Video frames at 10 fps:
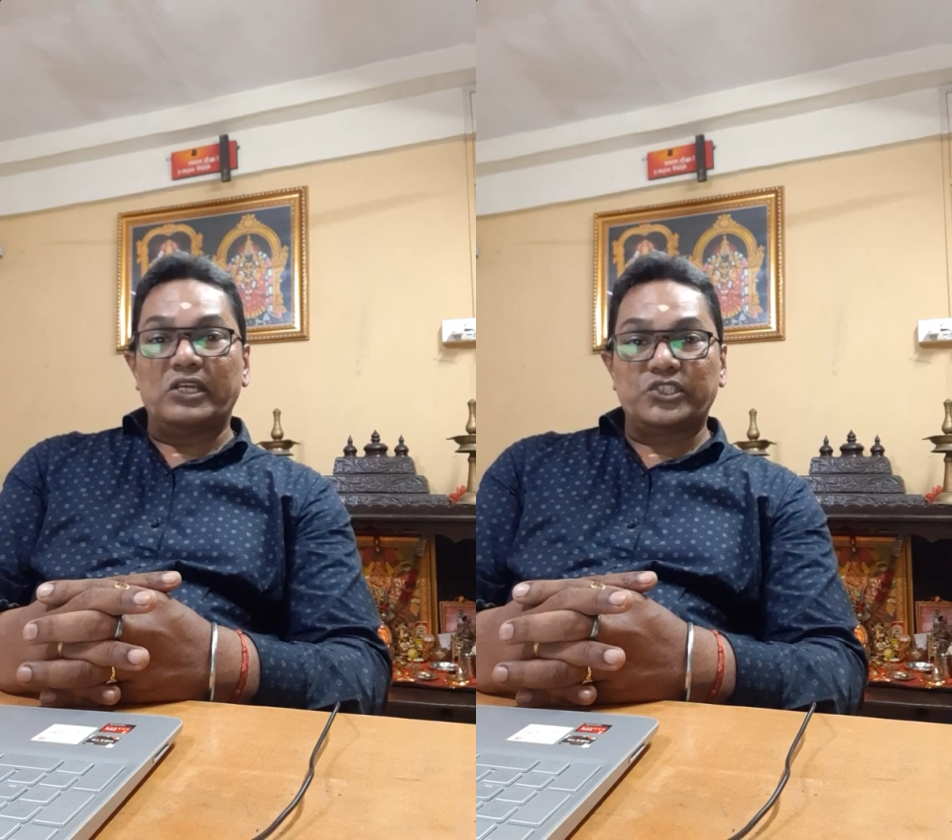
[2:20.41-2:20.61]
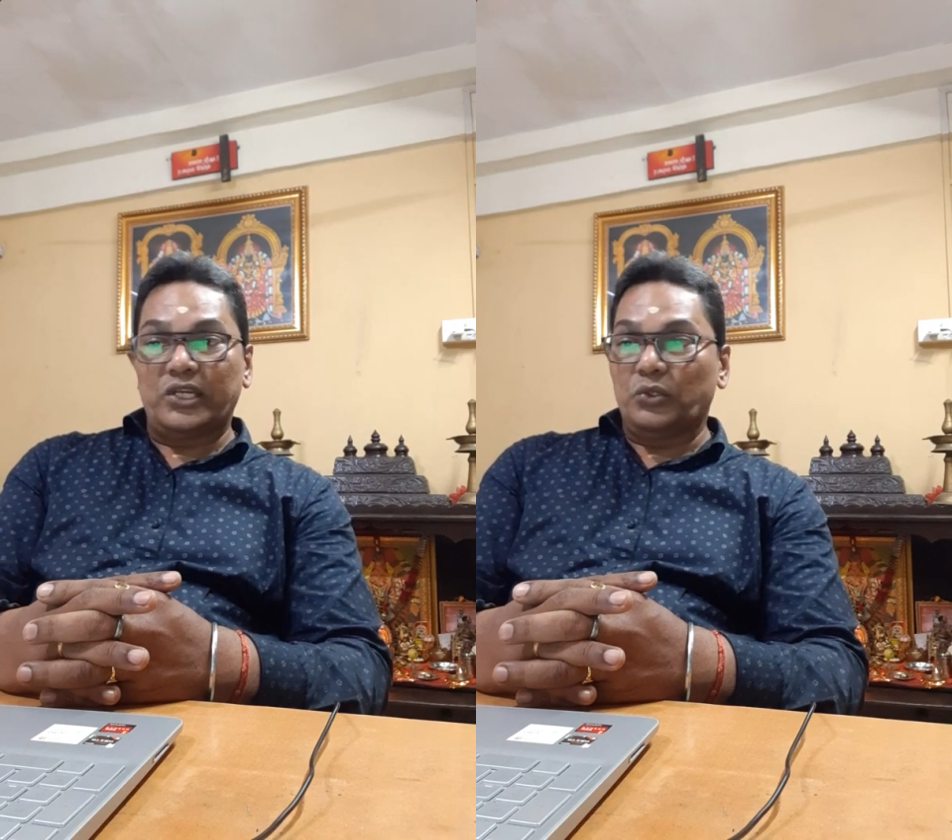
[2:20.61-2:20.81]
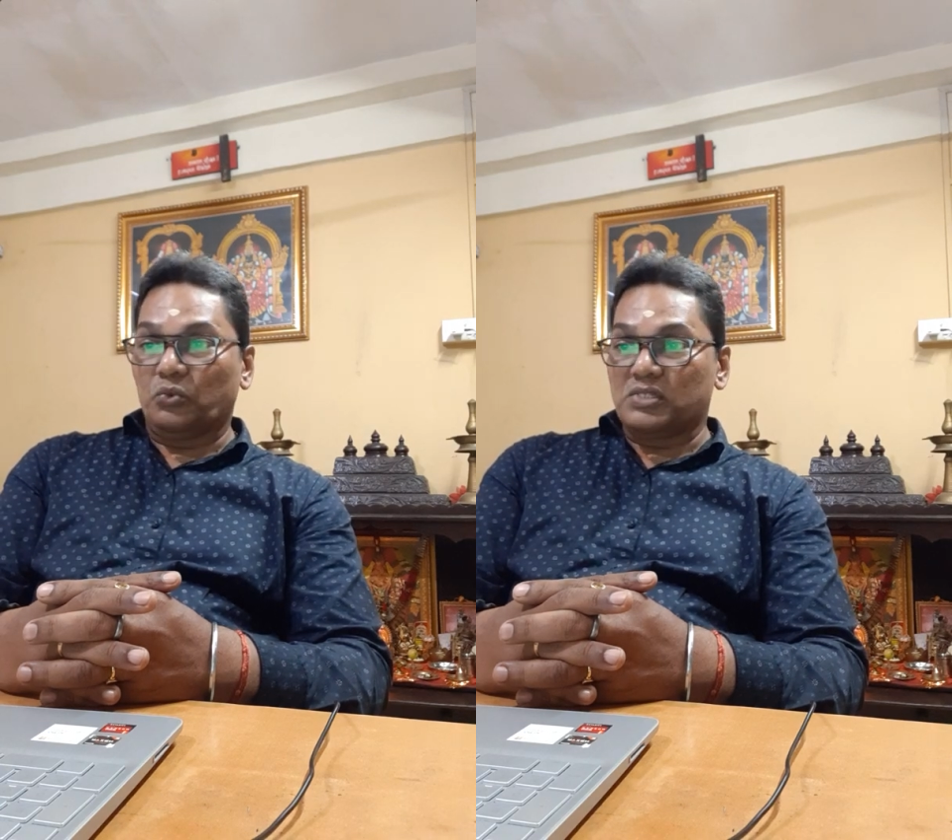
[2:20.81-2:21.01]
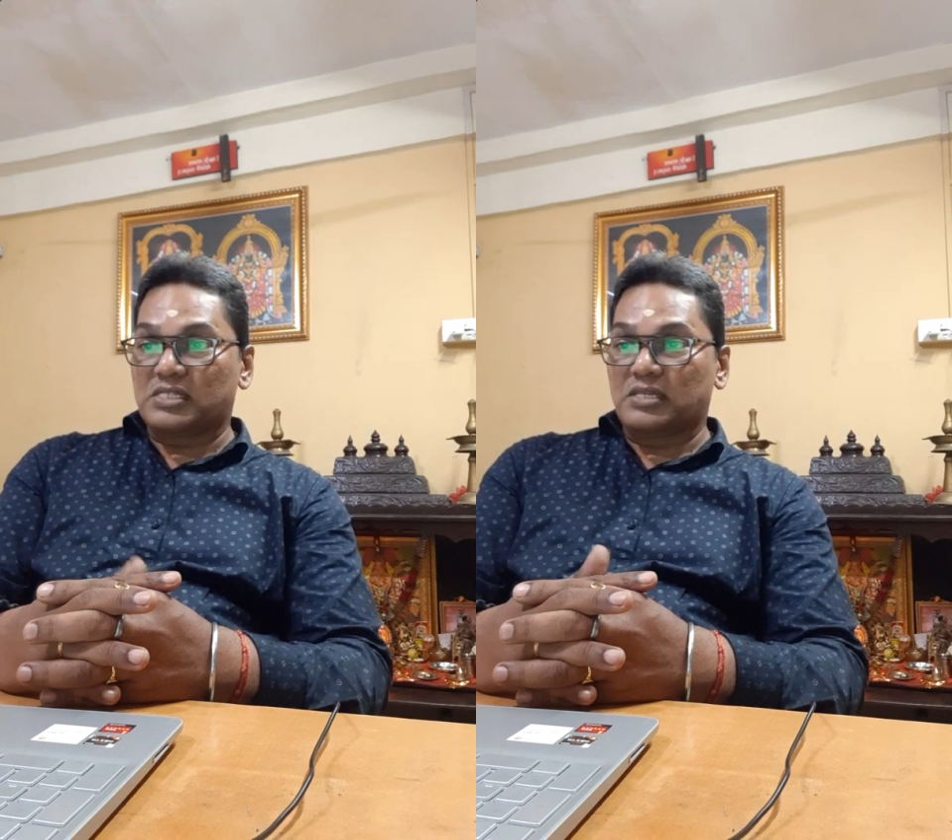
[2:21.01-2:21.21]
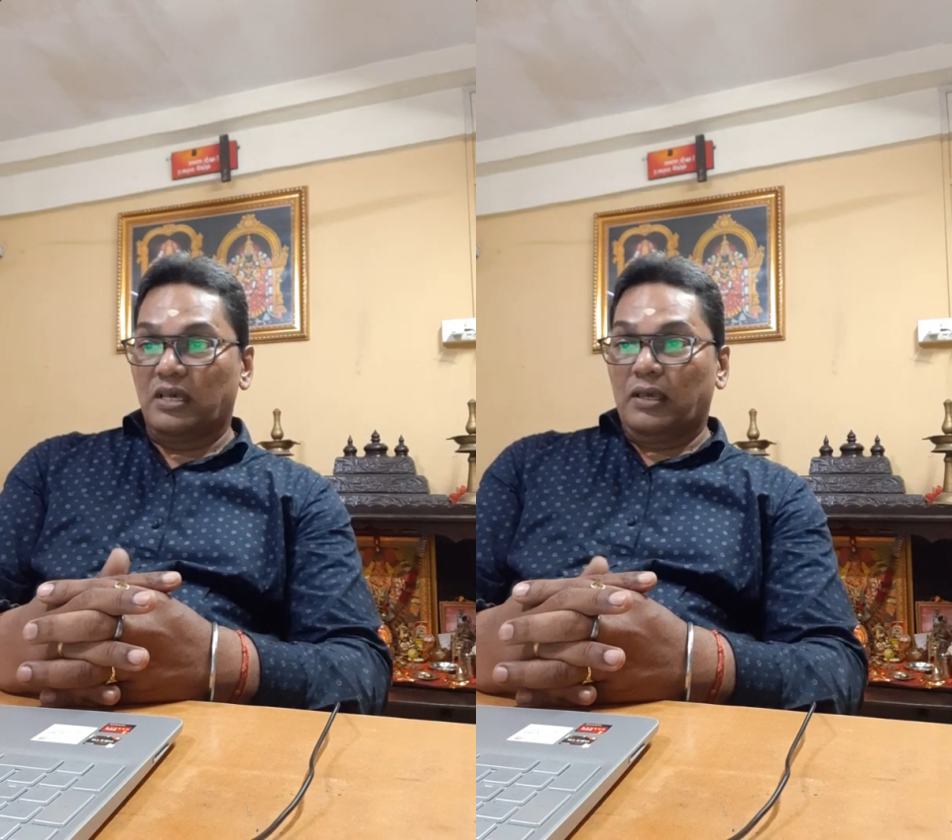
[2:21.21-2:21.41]

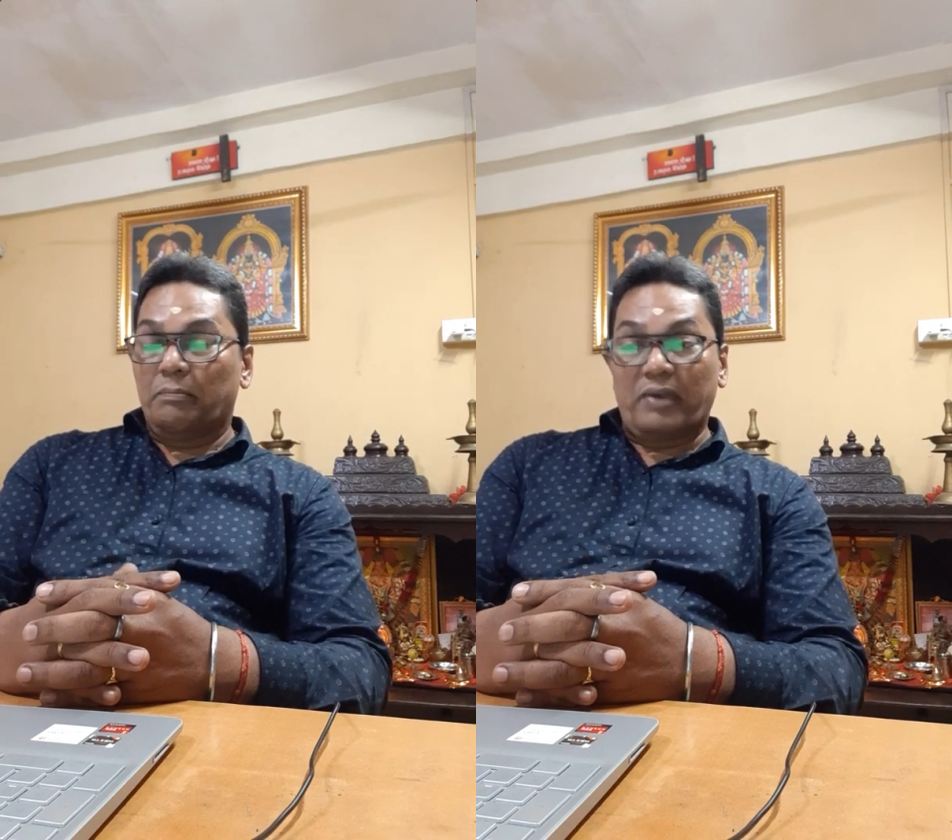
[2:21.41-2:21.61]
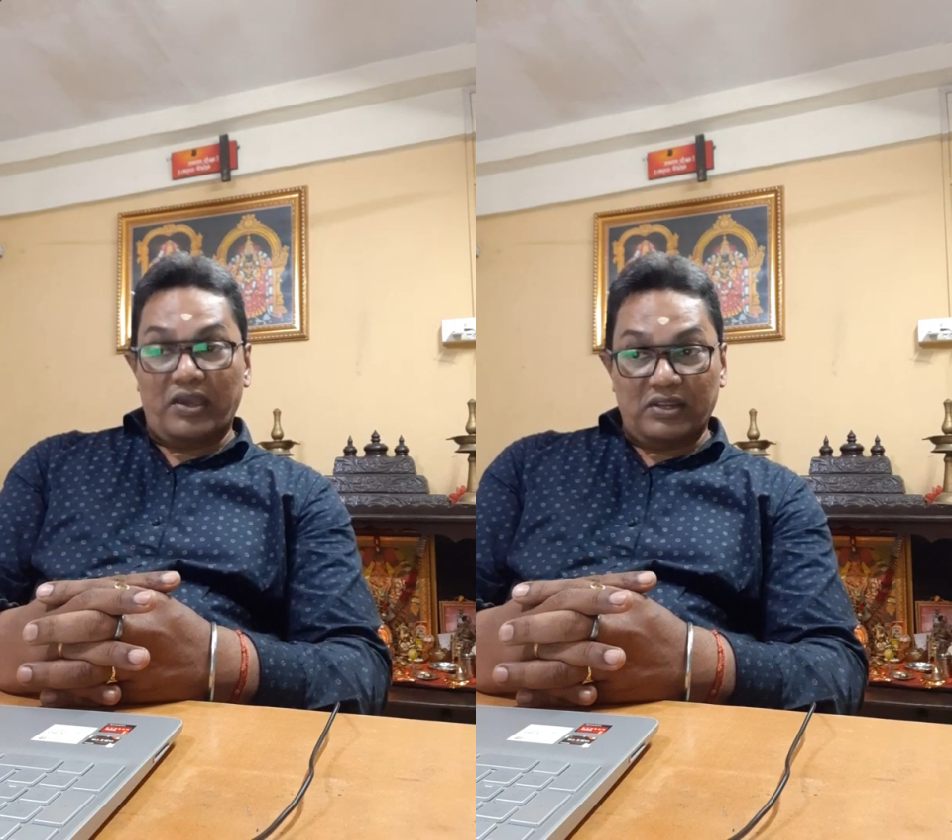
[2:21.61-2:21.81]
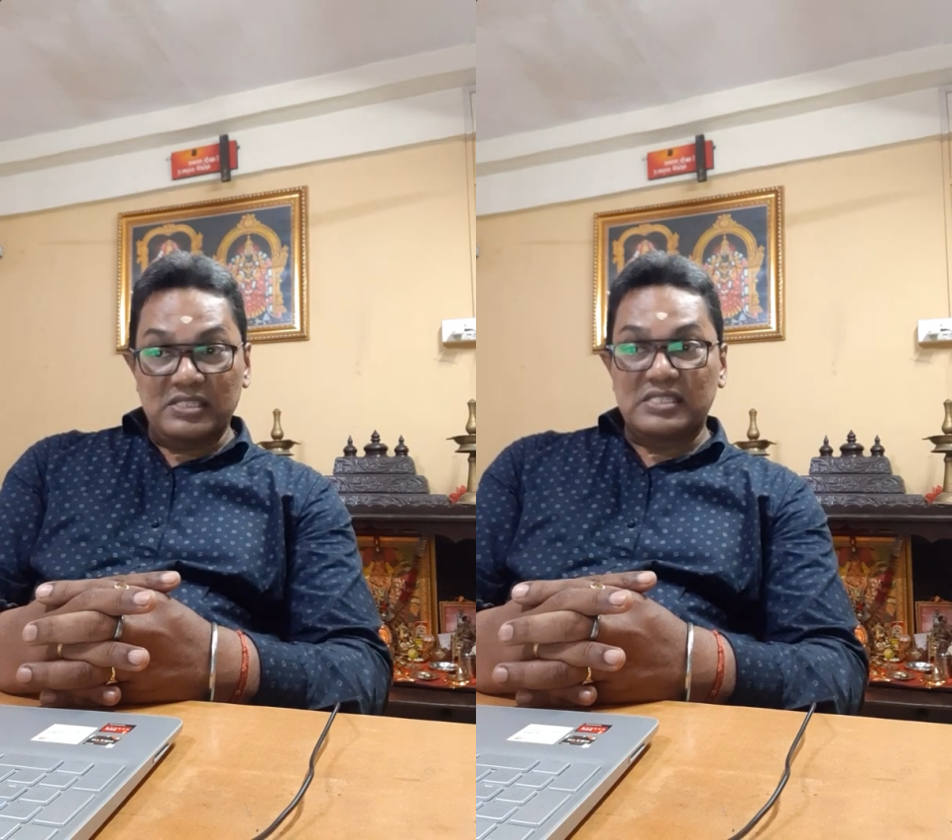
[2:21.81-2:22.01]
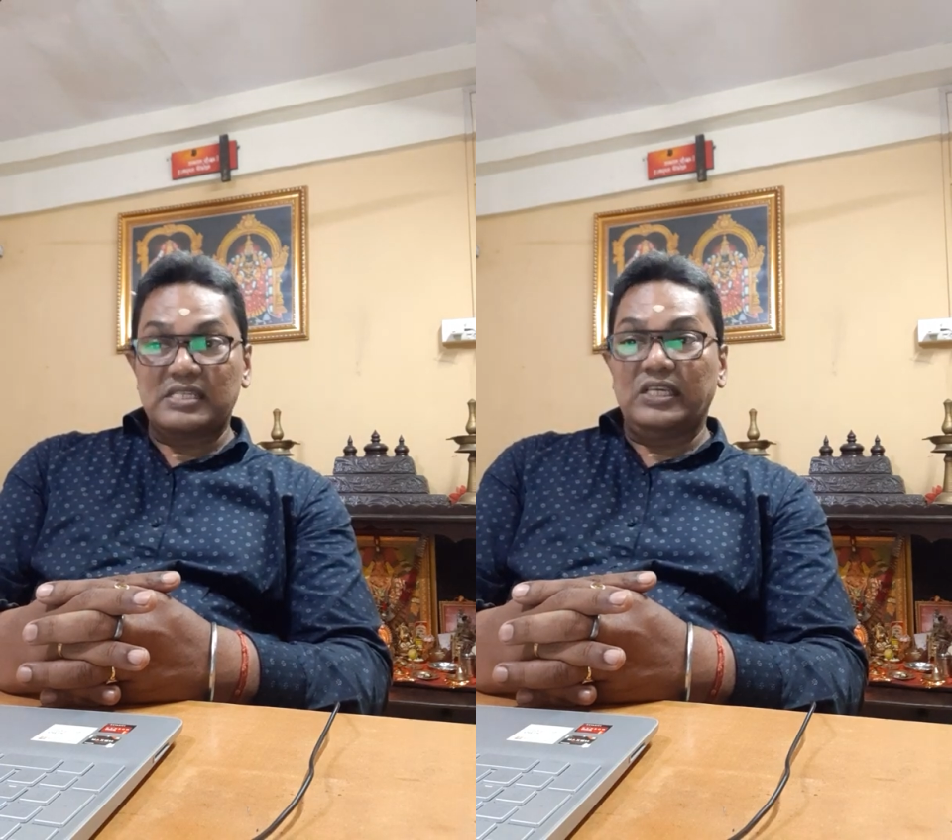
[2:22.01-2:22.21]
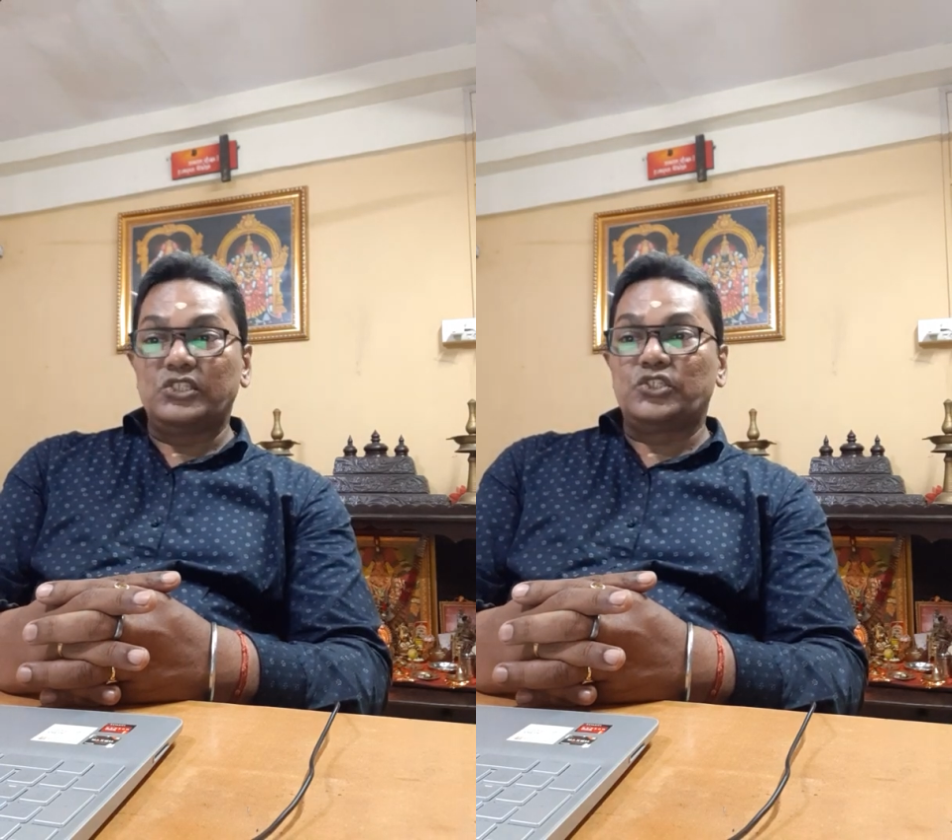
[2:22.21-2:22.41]
schedules. Parents
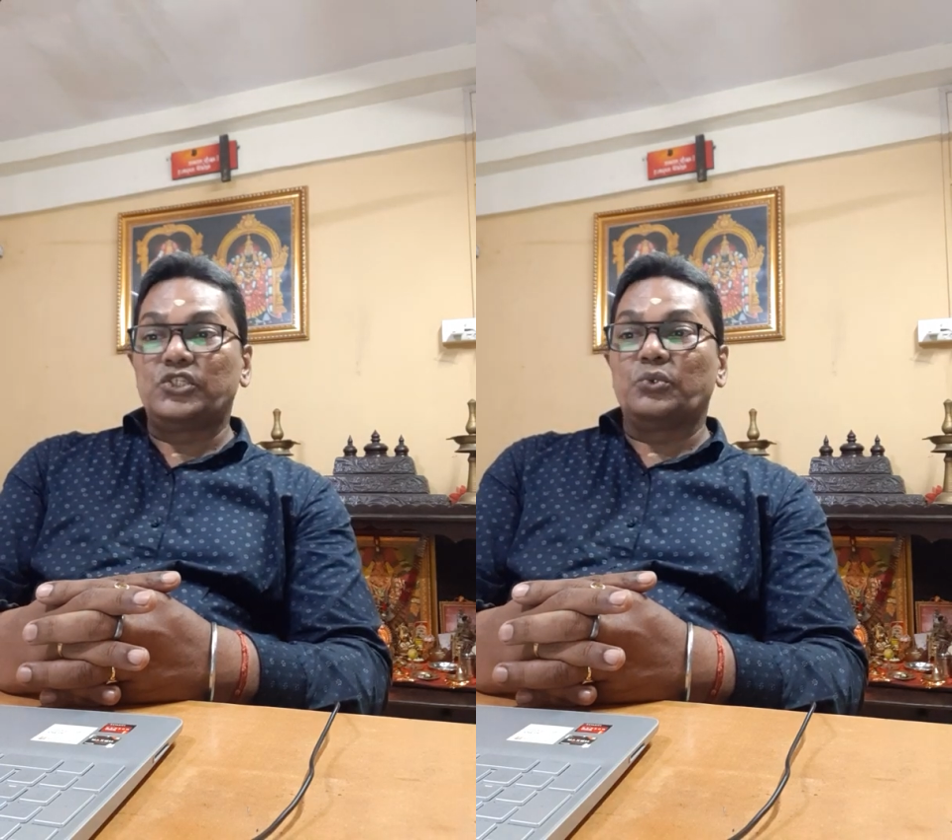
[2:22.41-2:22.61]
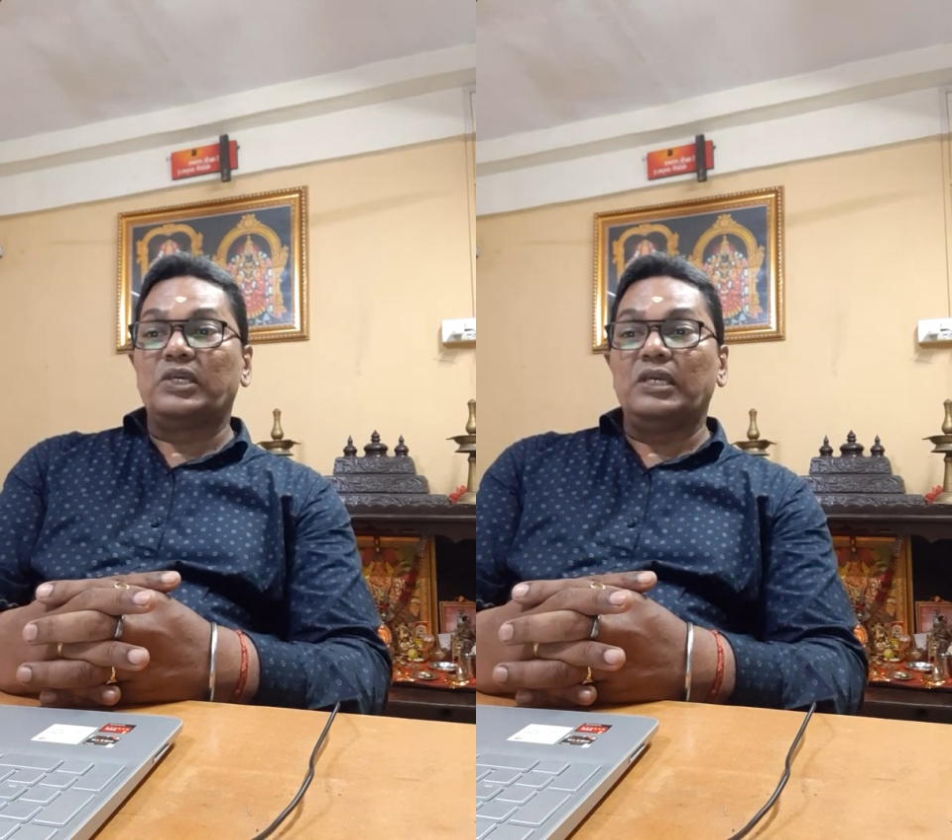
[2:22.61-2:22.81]
need to